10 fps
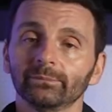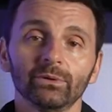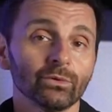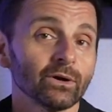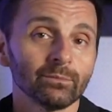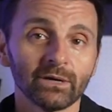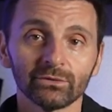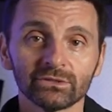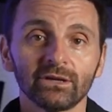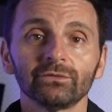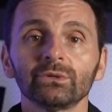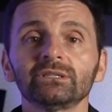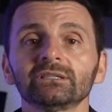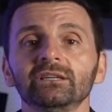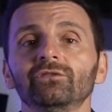but we're on Microsoft
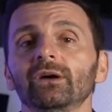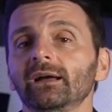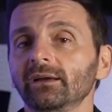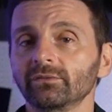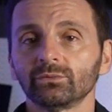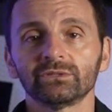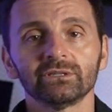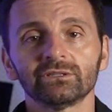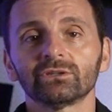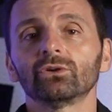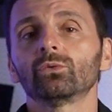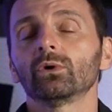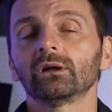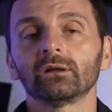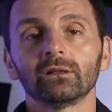365. It was just so
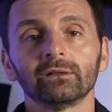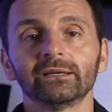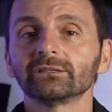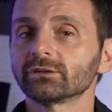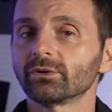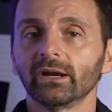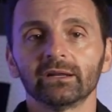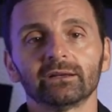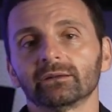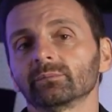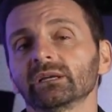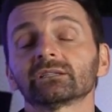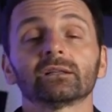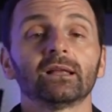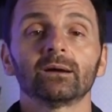well integrated and
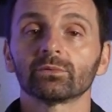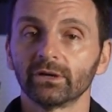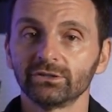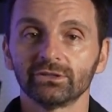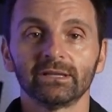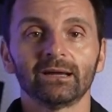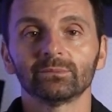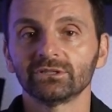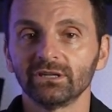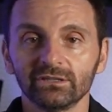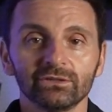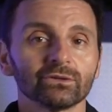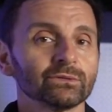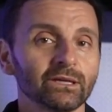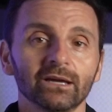makes collaboration that much
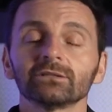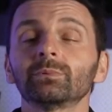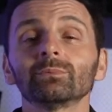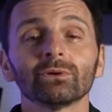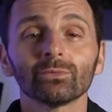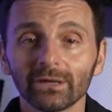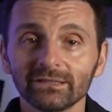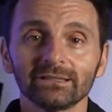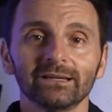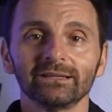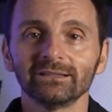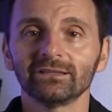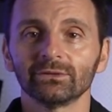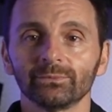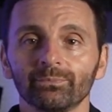easier. Accounts people already signed
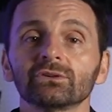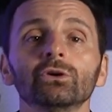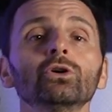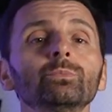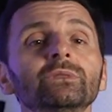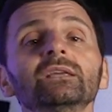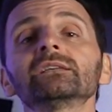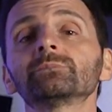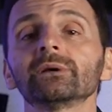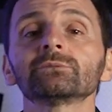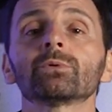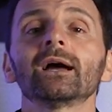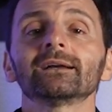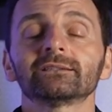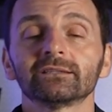into. So I hope these best
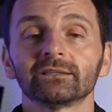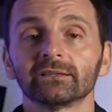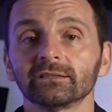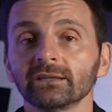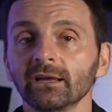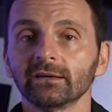practices